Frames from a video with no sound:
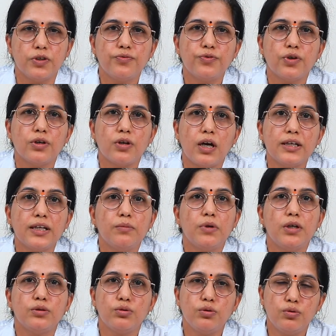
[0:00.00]
if you are not
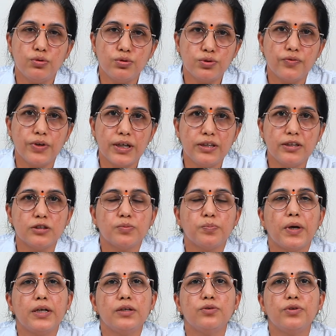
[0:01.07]
able to lose weight
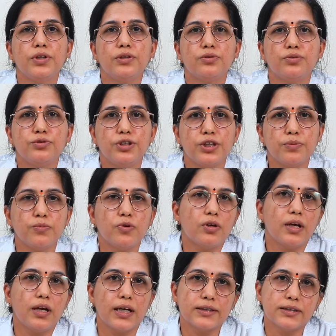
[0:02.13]
despite going to gym
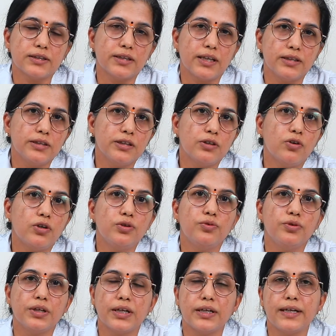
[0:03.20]
or exercising or
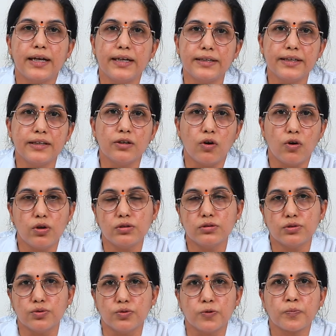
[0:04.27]
doing a dieting
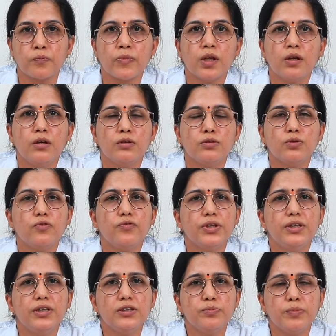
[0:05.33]
also. So
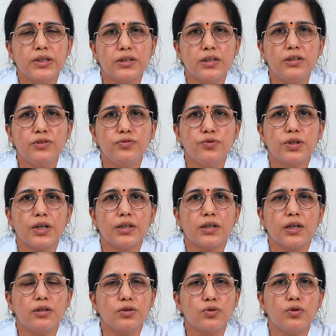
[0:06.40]
with these methods you can
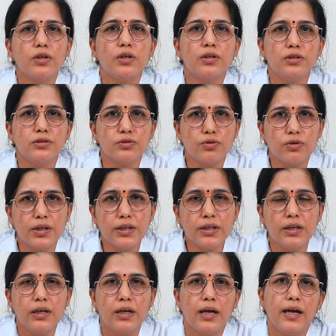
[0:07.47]
control your insulin,
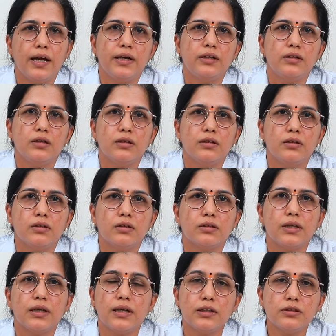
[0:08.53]
and
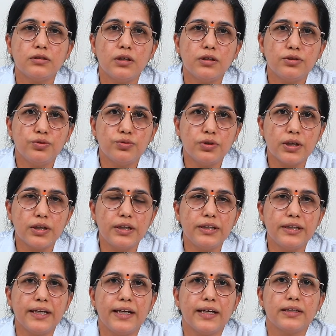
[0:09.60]
the less the sugar
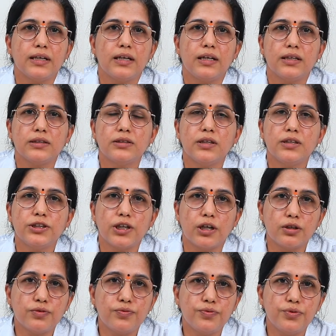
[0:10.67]
intake, the less the
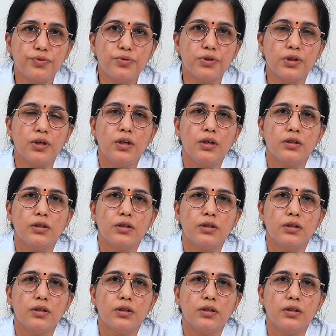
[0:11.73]
junk food,